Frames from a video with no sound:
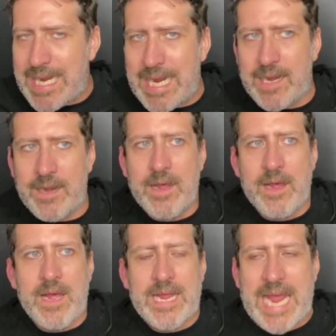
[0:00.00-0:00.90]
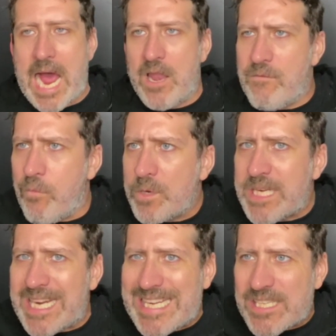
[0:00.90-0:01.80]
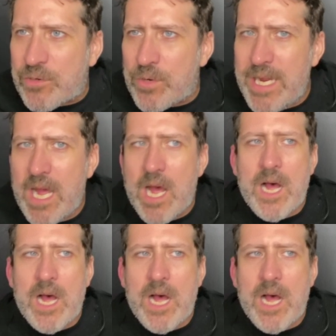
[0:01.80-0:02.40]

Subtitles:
in California history,